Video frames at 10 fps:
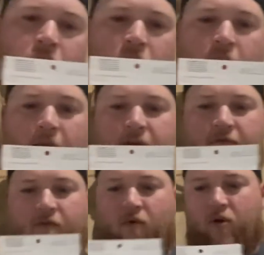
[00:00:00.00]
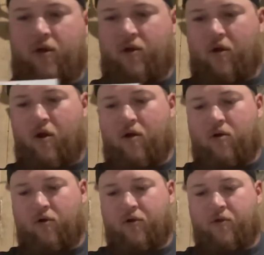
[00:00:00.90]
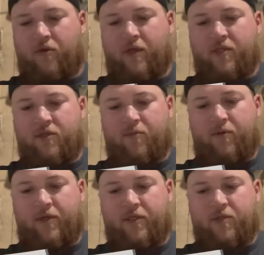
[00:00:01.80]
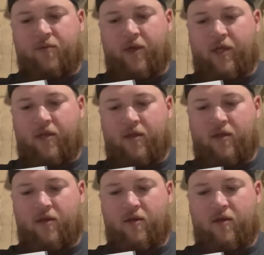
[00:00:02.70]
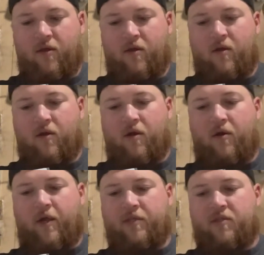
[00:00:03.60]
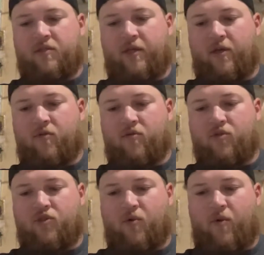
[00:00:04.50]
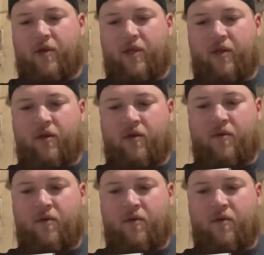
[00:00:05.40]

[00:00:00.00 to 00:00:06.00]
Lake Fork. Oh, dude, these are pretty sweet. Okay, so it's like a little jointed.